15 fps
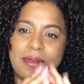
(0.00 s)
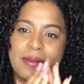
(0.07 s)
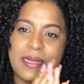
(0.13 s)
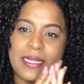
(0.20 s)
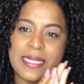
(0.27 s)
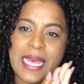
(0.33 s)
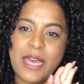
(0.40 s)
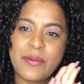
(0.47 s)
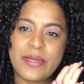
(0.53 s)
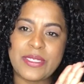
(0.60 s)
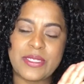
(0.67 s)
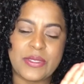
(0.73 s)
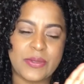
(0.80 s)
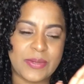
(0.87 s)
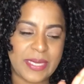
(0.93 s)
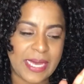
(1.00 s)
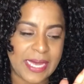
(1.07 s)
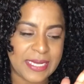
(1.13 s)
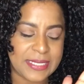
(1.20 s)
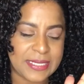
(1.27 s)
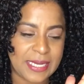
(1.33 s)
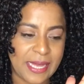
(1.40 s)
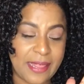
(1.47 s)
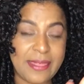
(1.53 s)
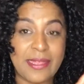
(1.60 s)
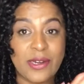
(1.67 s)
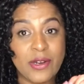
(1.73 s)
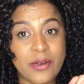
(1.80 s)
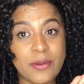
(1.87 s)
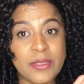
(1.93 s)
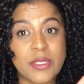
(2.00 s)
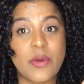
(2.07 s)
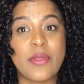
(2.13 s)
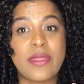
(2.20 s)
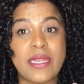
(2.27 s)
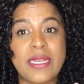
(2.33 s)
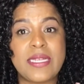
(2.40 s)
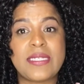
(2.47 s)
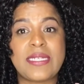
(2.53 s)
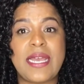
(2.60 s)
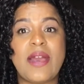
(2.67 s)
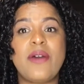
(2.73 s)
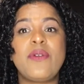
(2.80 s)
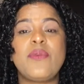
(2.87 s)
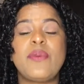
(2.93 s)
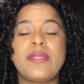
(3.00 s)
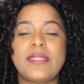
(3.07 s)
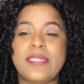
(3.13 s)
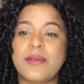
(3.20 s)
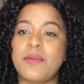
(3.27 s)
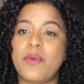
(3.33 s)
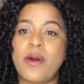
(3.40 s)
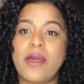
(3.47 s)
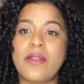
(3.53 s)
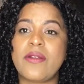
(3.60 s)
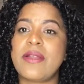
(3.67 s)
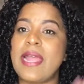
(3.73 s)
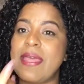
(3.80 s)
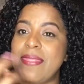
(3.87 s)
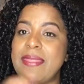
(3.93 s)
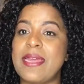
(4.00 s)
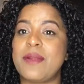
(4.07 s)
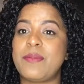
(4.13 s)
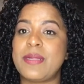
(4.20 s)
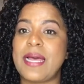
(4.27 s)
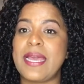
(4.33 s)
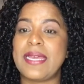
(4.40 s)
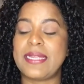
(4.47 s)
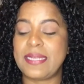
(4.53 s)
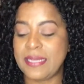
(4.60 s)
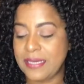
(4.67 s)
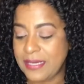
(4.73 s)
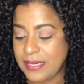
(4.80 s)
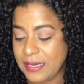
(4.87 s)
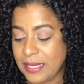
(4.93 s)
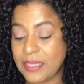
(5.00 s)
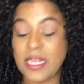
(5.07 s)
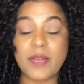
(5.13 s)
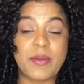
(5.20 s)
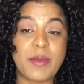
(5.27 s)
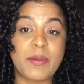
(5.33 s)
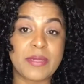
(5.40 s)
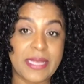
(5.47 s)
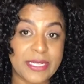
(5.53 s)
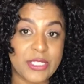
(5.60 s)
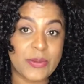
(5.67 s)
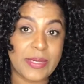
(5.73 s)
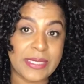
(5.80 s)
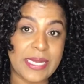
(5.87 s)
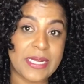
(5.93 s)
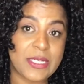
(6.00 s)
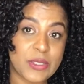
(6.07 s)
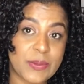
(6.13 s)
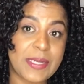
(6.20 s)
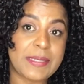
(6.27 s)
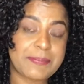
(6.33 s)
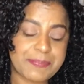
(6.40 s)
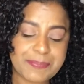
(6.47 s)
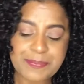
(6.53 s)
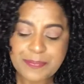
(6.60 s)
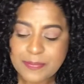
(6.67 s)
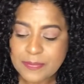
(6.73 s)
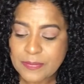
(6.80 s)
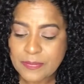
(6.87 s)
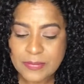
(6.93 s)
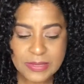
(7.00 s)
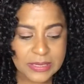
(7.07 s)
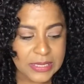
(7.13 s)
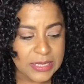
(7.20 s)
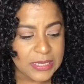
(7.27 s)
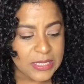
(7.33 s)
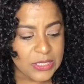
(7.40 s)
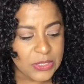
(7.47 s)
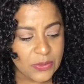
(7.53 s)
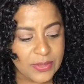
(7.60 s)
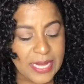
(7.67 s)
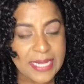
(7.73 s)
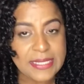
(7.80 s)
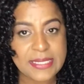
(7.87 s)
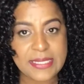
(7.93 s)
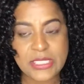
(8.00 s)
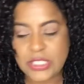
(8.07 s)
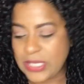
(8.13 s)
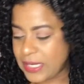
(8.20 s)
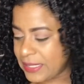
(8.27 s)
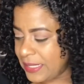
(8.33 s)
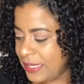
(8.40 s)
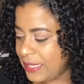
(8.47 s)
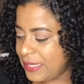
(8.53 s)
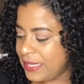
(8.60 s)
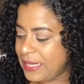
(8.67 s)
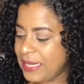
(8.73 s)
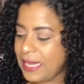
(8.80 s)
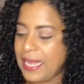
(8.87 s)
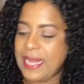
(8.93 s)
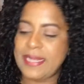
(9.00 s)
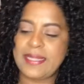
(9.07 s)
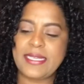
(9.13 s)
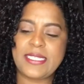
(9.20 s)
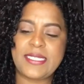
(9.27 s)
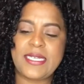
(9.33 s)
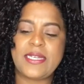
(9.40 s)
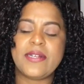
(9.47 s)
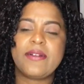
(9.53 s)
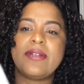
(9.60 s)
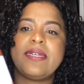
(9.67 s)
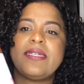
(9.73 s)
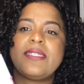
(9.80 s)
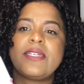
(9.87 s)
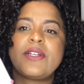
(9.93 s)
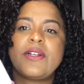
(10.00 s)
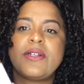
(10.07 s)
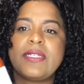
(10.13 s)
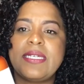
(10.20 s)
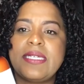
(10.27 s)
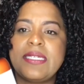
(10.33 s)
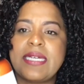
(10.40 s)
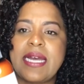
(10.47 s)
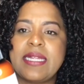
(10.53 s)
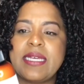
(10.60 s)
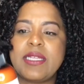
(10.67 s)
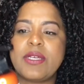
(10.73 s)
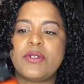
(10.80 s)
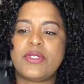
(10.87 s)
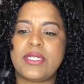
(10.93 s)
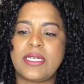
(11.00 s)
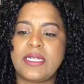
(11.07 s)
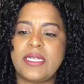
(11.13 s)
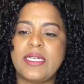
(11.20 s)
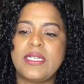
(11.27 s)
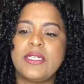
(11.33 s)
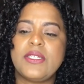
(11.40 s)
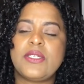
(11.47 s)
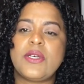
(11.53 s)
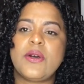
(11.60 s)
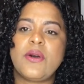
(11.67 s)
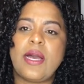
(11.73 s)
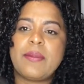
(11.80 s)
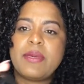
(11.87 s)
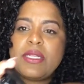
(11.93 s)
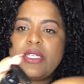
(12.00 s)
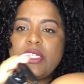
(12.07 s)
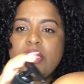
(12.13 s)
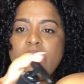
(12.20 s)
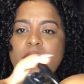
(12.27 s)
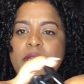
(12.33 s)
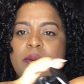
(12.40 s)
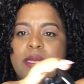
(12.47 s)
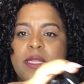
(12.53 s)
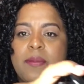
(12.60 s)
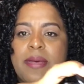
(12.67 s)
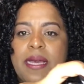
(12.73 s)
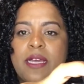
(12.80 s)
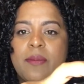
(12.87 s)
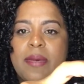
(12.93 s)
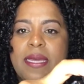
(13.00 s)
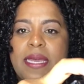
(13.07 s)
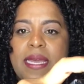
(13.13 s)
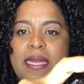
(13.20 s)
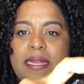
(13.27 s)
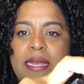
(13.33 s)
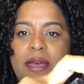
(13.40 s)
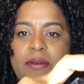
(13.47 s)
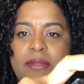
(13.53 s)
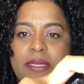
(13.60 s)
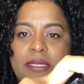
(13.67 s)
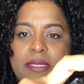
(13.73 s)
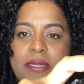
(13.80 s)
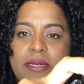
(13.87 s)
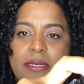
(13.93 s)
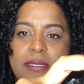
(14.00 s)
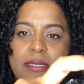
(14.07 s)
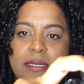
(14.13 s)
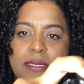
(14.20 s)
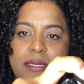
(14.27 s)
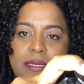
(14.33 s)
allow it to get thinner. So thin it down with some water and then apply it. A lot of people like doing that as well. So that's the jelly, and this here is the curly styling lotion. So I'm going to show you on the back of my hand how this looks.